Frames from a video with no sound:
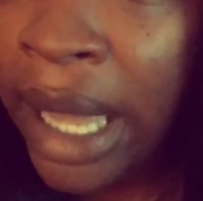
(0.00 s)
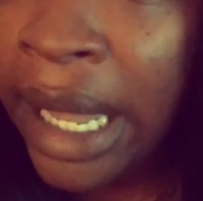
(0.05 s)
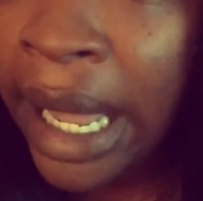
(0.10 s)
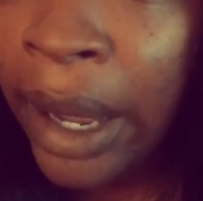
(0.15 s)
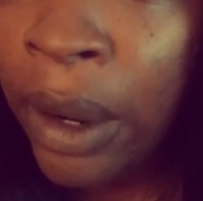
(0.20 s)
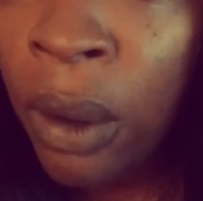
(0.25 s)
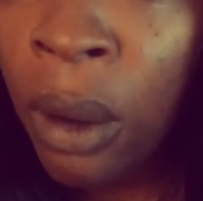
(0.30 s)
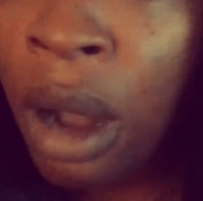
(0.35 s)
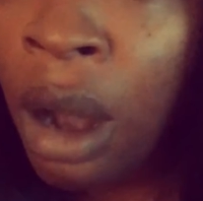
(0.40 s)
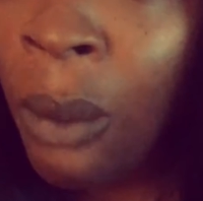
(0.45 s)

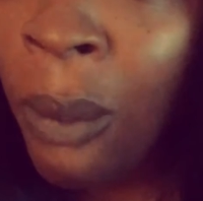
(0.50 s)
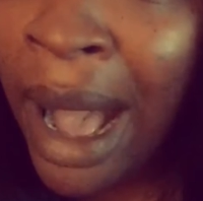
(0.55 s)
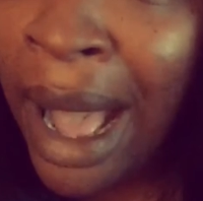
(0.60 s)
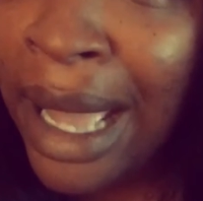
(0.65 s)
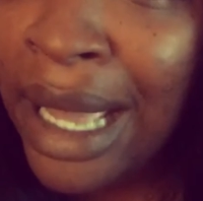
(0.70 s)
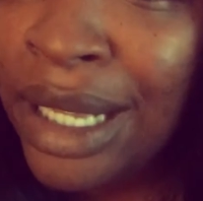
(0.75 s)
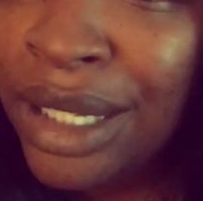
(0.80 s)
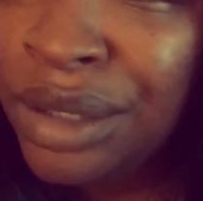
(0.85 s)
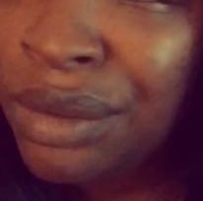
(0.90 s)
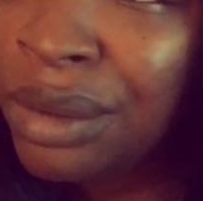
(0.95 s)
Like, girl,
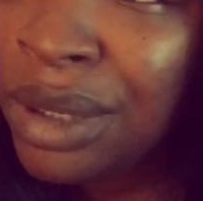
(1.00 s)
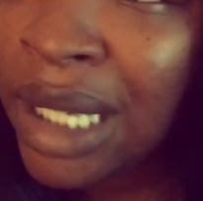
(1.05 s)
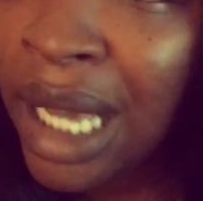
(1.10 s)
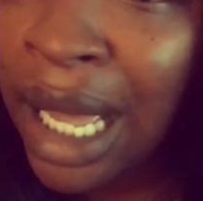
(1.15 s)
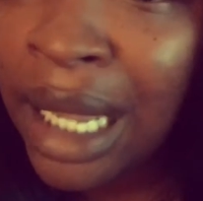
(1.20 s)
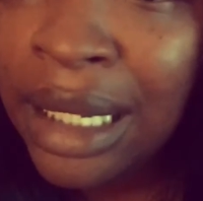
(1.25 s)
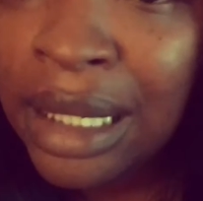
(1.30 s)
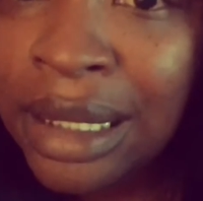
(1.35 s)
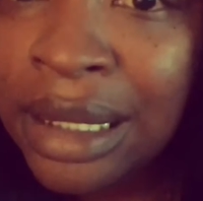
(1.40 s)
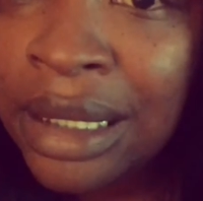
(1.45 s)
why is you
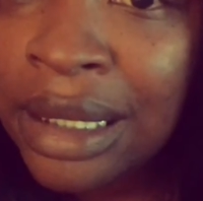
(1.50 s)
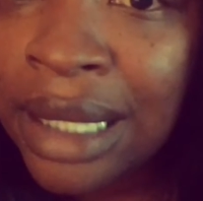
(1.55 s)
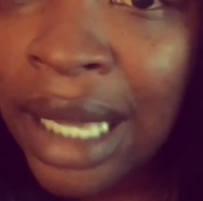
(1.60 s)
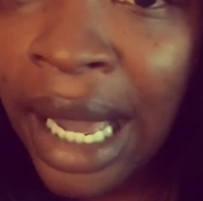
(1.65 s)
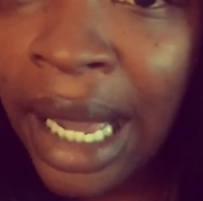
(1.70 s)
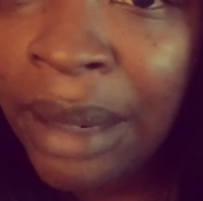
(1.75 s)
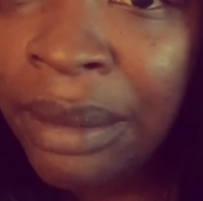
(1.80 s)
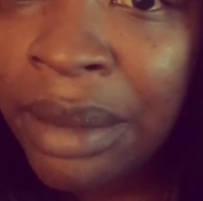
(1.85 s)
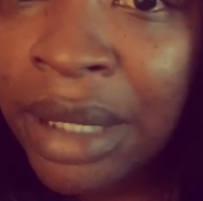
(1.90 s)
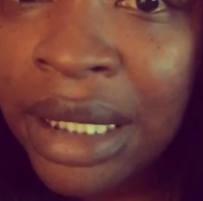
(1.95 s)
telling
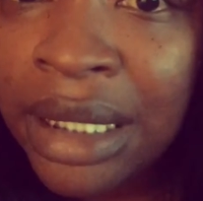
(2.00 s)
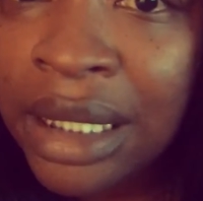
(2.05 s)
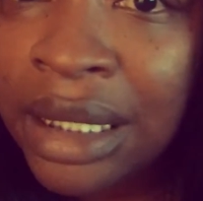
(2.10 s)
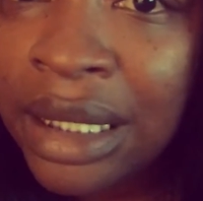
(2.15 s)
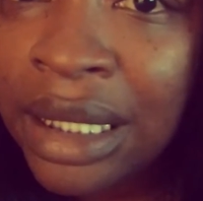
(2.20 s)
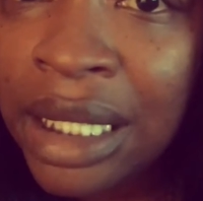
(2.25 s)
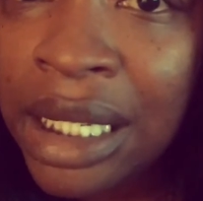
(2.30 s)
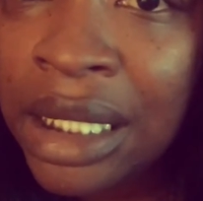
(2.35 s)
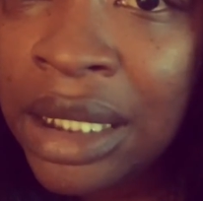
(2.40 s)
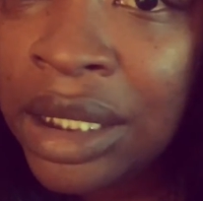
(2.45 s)
Cyrus
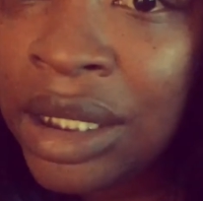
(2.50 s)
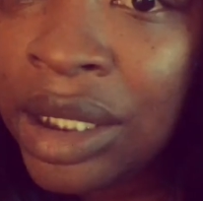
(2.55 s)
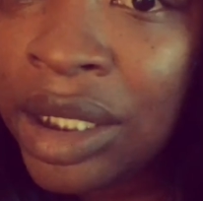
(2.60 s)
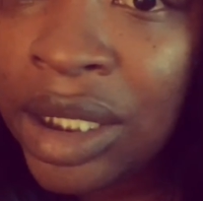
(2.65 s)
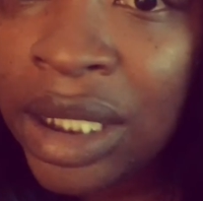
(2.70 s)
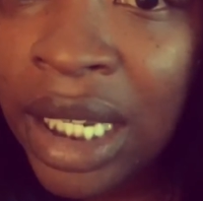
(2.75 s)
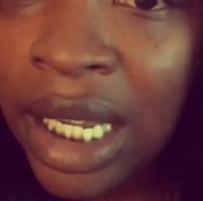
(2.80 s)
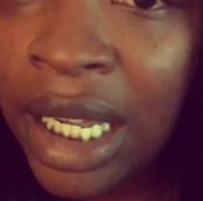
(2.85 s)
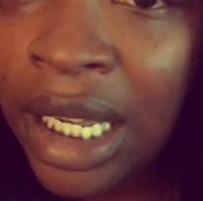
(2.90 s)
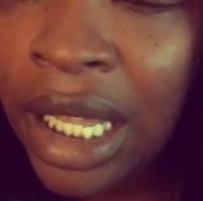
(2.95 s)
this
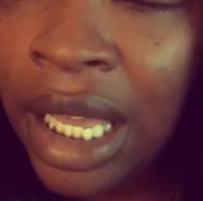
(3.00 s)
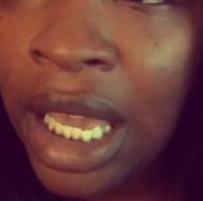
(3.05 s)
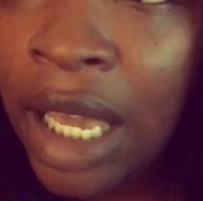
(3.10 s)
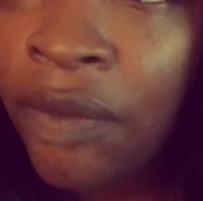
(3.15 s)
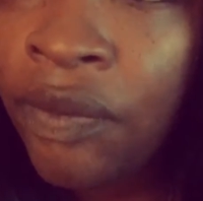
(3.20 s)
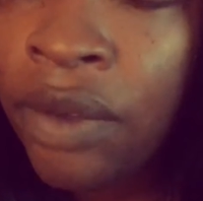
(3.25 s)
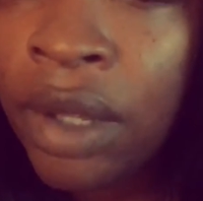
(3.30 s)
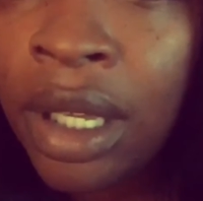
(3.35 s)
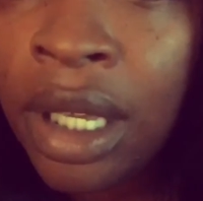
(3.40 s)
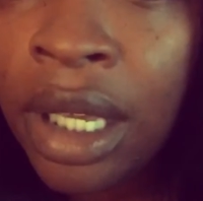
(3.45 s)
shit
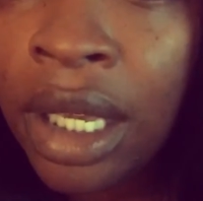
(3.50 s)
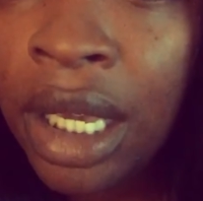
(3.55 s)
if